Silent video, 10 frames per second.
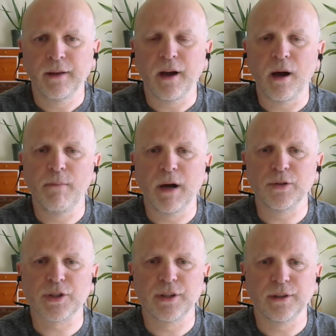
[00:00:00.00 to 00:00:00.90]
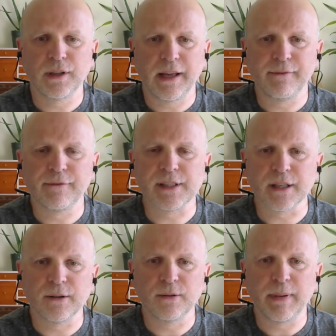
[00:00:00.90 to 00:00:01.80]
emotional and
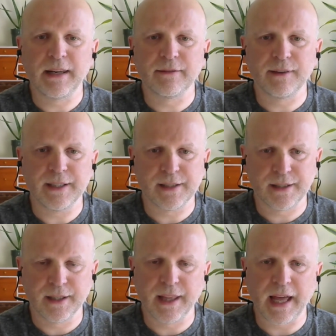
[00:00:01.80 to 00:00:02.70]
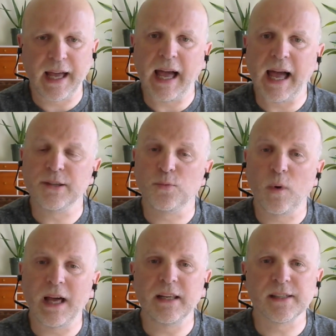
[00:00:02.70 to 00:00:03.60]
physical benefits to that, as
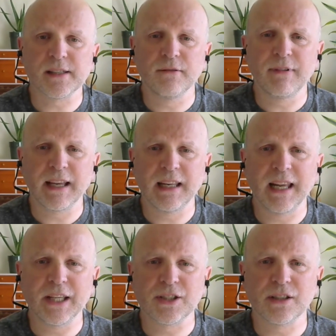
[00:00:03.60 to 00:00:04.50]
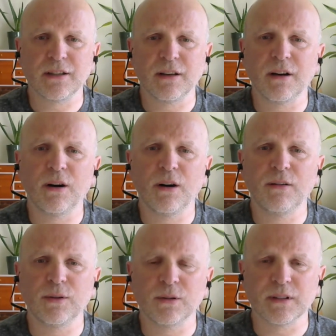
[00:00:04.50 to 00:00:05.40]
well as the regulation of
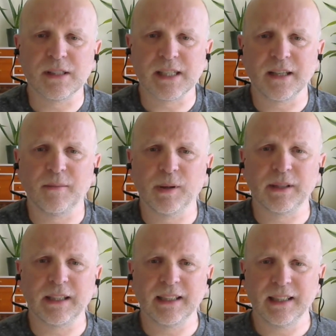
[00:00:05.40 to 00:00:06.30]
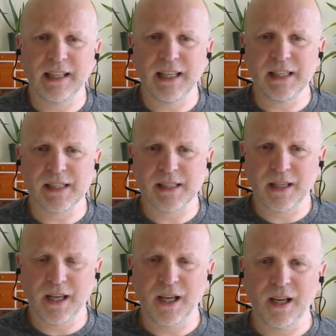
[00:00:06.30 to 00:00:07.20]
organs in our body is
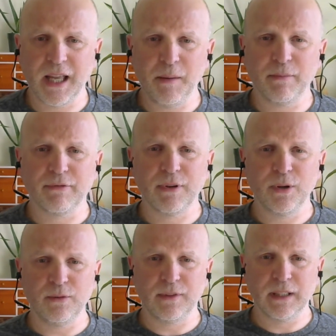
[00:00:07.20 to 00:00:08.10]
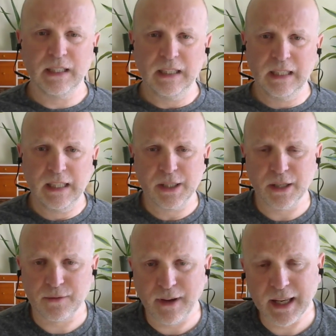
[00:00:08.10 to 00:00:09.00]
improved. So
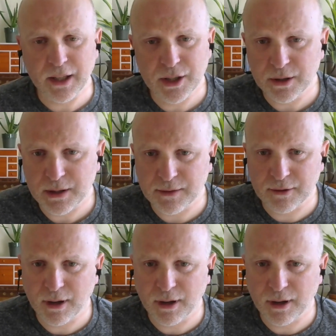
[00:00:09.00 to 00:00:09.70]
it's very conducive to